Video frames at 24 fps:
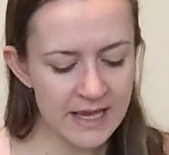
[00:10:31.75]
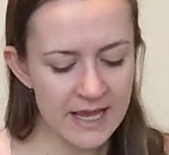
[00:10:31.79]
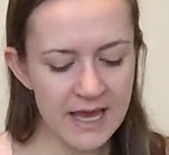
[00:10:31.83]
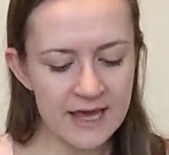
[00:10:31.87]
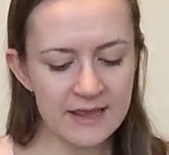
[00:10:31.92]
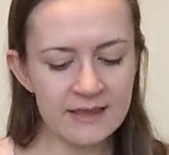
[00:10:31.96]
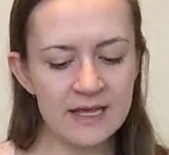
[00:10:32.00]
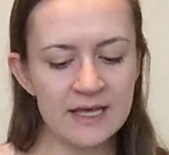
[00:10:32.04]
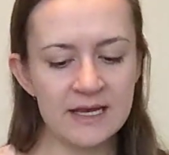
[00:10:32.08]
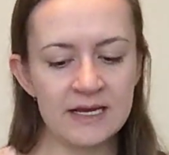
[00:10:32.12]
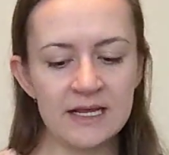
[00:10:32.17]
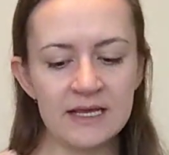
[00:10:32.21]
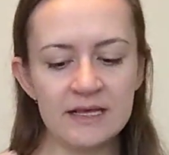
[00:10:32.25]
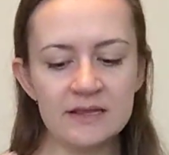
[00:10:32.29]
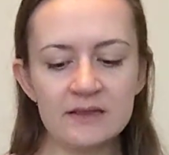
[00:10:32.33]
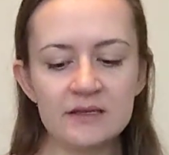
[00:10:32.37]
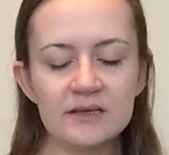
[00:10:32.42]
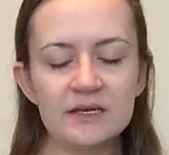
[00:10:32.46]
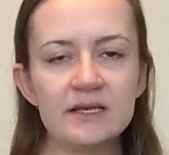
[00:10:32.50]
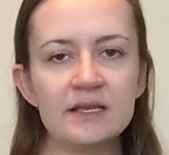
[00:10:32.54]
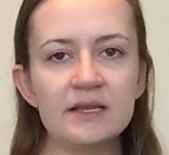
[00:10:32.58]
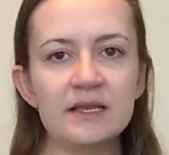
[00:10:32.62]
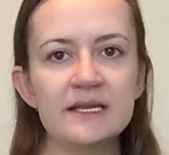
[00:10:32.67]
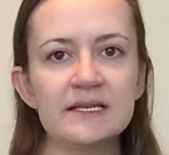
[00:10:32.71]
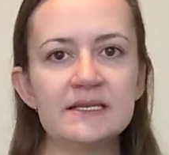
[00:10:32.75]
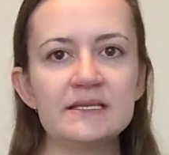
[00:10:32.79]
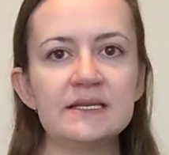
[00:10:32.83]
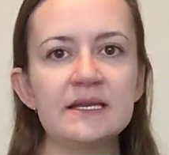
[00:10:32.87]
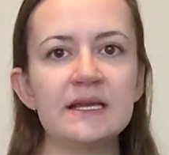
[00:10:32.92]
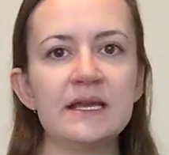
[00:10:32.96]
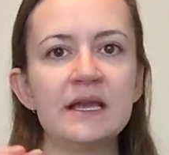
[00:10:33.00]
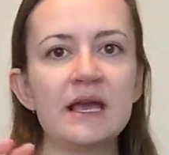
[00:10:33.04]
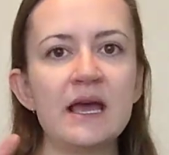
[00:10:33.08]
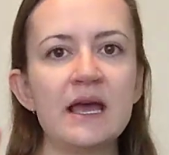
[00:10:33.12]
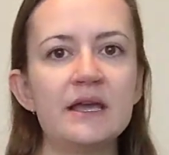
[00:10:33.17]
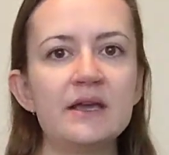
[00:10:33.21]
And then in the
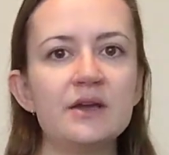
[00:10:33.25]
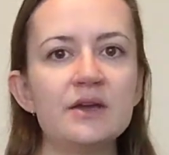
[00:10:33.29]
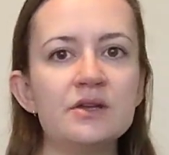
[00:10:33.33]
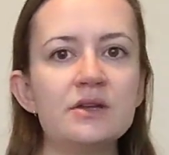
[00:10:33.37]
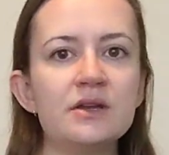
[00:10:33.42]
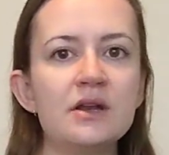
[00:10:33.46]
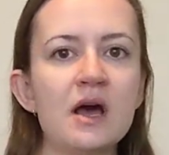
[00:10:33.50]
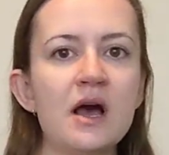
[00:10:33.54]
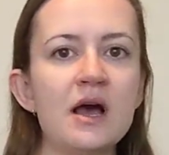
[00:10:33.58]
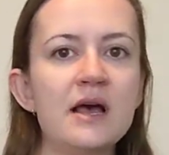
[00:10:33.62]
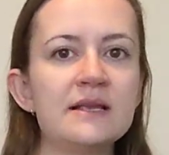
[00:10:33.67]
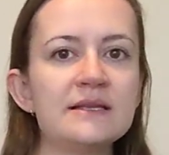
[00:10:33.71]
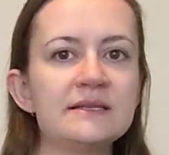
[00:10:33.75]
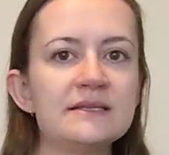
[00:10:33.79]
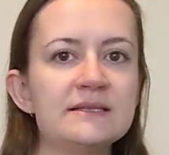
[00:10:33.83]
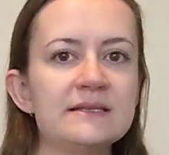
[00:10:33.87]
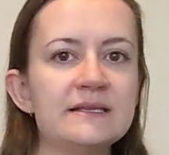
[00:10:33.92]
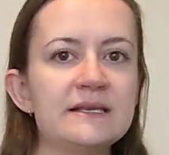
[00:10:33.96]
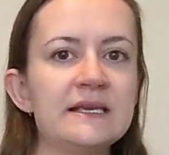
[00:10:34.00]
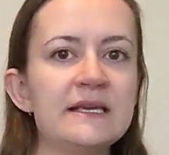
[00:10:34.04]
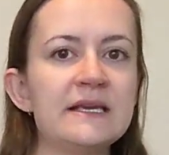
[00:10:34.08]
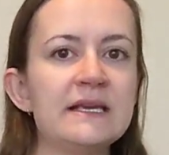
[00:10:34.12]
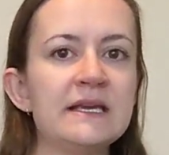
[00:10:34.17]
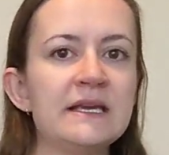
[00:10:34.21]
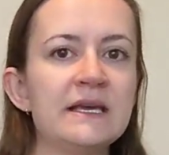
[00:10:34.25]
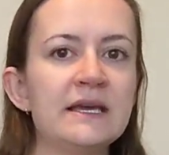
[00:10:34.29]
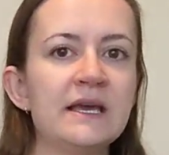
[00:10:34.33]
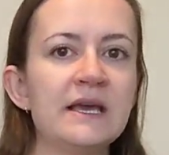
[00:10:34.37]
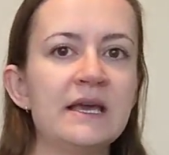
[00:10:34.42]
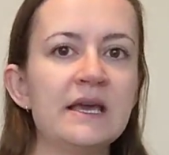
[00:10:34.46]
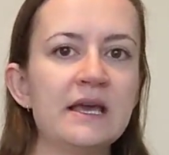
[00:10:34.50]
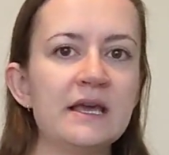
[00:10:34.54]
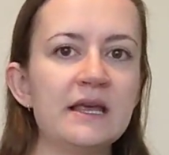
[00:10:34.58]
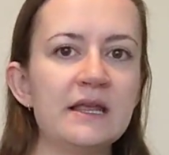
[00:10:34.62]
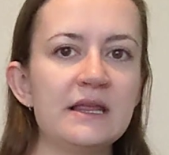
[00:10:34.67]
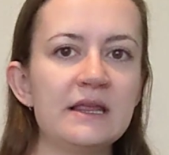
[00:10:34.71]
listing, I could not see
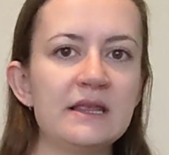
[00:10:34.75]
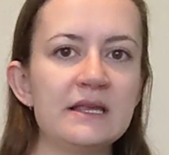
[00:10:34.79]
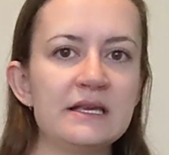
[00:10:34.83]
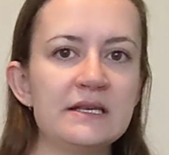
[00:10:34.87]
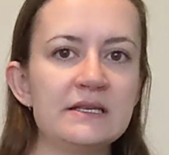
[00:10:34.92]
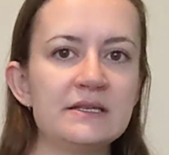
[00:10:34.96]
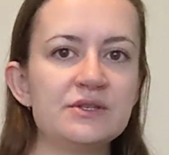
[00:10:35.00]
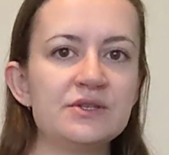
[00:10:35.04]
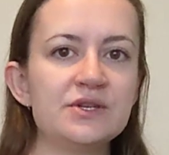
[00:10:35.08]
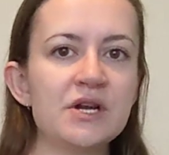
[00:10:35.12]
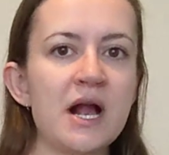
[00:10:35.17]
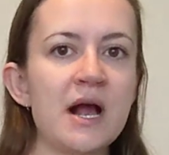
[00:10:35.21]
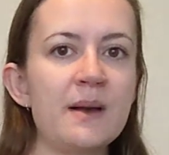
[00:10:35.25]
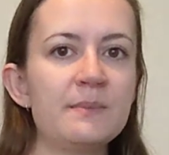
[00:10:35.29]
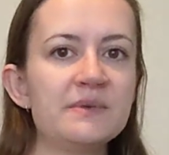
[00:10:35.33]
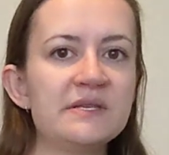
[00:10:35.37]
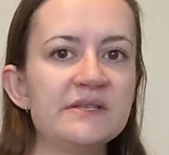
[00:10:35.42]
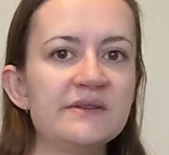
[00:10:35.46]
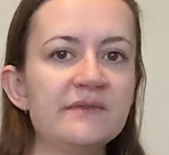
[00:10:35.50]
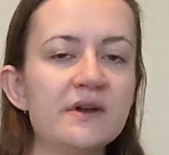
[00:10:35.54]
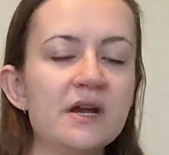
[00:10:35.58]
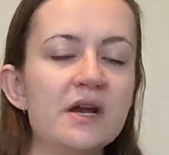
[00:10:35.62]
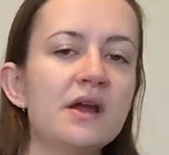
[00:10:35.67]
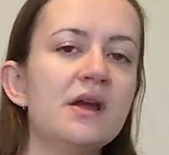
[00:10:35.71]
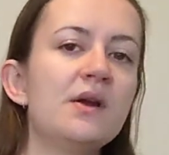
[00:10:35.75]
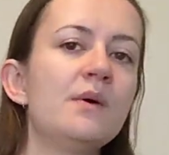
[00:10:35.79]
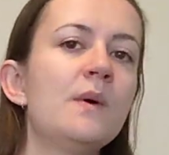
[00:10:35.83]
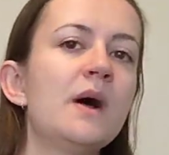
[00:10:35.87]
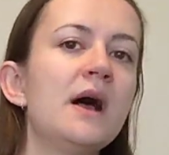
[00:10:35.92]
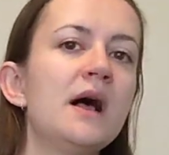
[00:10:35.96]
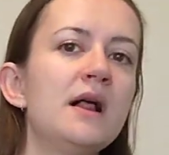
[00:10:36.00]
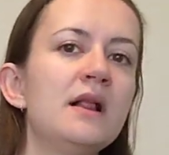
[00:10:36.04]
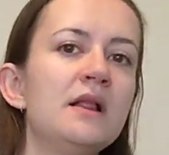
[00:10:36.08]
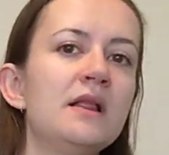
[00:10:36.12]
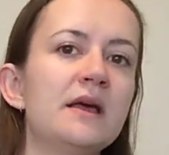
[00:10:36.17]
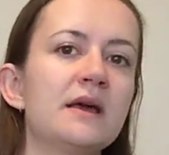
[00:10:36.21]
the straps very
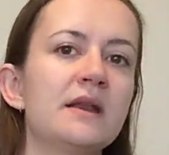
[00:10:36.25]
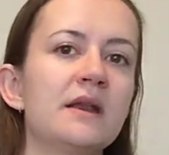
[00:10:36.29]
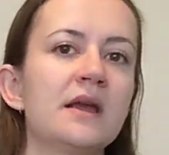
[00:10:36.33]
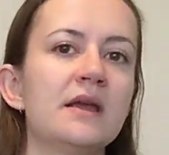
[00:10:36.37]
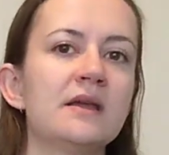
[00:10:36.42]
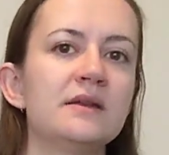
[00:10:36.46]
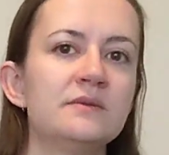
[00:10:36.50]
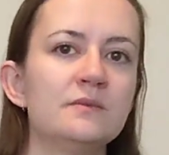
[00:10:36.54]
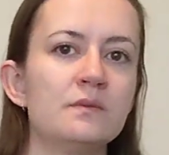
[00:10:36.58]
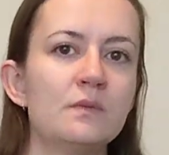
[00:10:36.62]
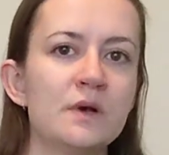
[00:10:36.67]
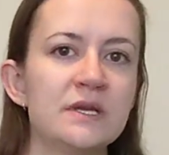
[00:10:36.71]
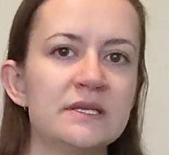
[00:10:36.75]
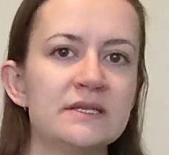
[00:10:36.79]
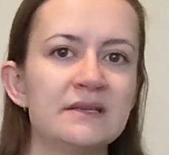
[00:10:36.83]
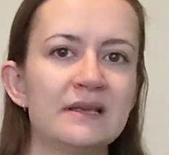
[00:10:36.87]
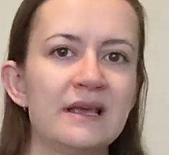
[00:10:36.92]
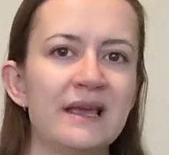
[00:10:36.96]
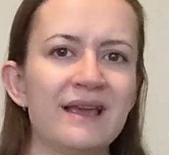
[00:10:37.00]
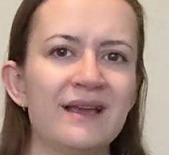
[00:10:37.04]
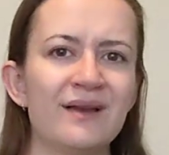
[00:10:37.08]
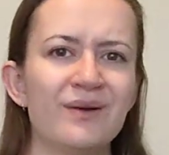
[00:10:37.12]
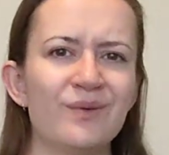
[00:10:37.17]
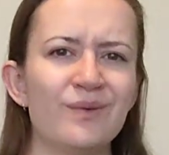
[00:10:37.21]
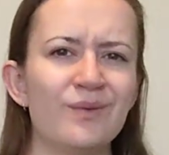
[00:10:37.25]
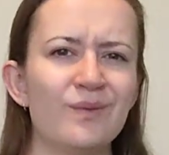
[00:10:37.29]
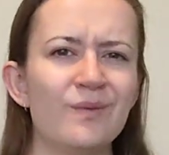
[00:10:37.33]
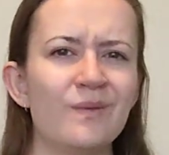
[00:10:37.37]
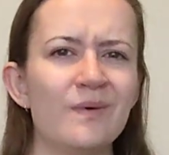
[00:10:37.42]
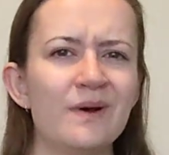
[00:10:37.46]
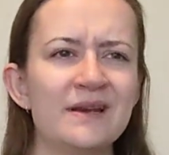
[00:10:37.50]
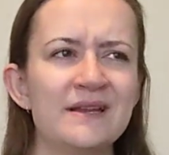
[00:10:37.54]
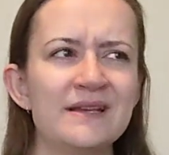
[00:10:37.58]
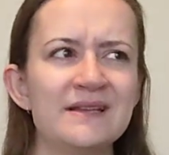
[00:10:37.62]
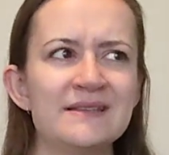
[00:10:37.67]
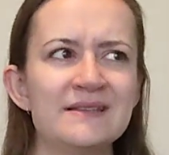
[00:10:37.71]
well, and I was like,
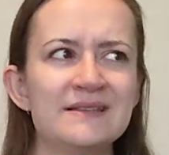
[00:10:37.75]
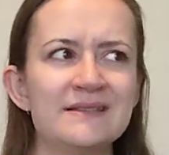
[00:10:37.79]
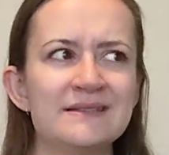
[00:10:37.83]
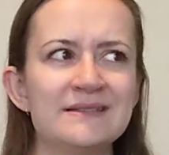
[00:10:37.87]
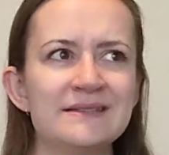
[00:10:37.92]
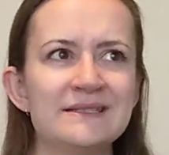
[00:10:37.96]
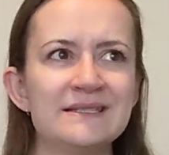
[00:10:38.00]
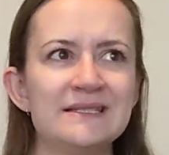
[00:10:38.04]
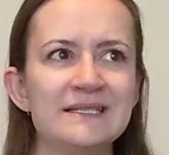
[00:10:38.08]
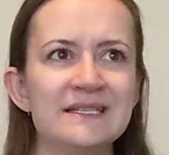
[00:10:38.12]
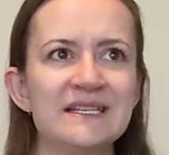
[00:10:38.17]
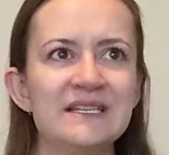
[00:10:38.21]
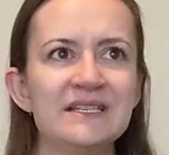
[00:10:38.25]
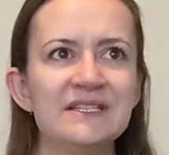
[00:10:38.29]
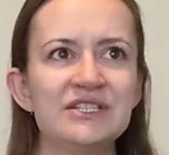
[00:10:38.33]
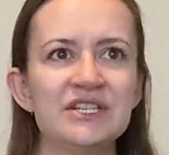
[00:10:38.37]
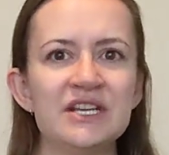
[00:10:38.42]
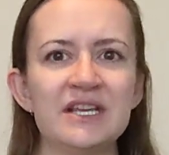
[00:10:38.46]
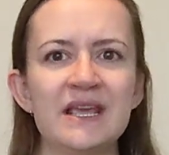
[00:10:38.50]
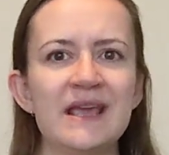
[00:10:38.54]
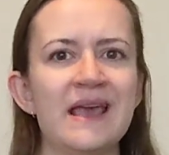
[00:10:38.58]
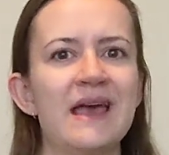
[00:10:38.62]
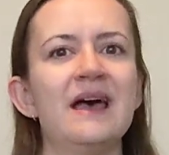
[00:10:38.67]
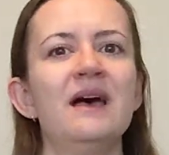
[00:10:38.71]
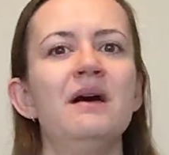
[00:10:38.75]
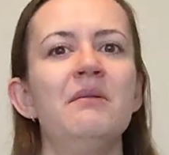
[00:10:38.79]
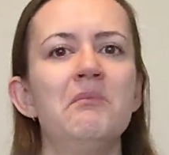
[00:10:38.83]
what is DGM?